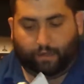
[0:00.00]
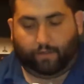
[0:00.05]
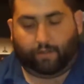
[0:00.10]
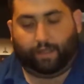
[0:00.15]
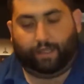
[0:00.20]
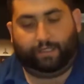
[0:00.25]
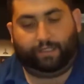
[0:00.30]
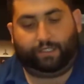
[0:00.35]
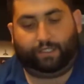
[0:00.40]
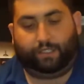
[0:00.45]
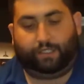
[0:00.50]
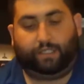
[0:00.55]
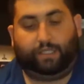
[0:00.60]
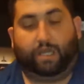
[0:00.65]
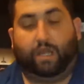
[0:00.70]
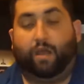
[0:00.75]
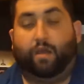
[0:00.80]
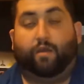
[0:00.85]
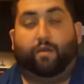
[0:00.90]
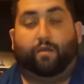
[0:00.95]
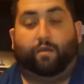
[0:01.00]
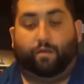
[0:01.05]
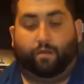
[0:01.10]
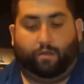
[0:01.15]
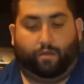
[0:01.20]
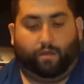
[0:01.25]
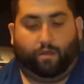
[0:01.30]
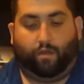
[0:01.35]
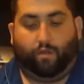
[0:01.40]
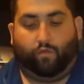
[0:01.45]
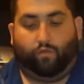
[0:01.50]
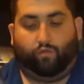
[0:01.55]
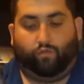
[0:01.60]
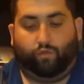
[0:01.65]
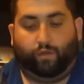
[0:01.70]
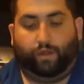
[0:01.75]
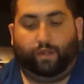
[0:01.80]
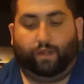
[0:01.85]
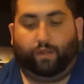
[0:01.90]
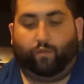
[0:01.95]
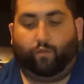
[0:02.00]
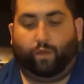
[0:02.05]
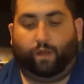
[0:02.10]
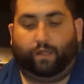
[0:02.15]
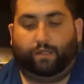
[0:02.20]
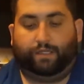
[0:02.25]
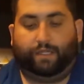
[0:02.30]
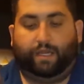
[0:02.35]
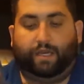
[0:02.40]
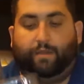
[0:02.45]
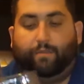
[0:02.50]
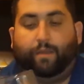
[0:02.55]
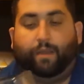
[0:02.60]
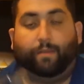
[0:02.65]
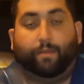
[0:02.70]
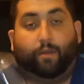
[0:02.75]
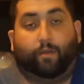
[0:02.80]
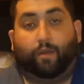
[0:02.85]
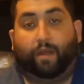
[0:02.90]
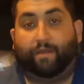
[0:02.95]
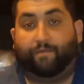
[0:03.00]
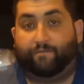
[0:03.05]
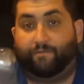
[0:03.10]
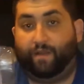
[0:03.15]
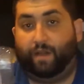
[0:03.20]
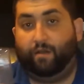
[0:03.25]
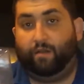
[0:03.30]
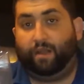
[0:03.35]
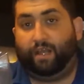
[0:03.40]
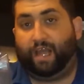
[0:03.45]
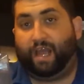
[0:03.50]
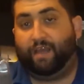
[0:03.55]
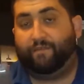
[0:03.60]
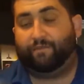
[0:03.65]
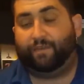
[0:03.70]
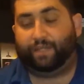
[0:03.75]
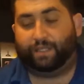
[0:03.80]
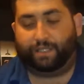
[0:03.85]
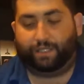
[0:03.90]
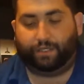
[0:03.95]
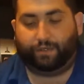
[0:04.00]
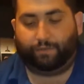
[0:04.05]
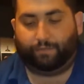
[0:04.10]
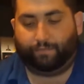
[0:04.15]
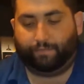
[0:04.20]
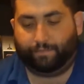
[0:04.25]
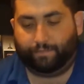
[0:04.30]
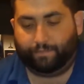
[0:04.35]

It's just a really well done Amiibo, and fairly heavy too.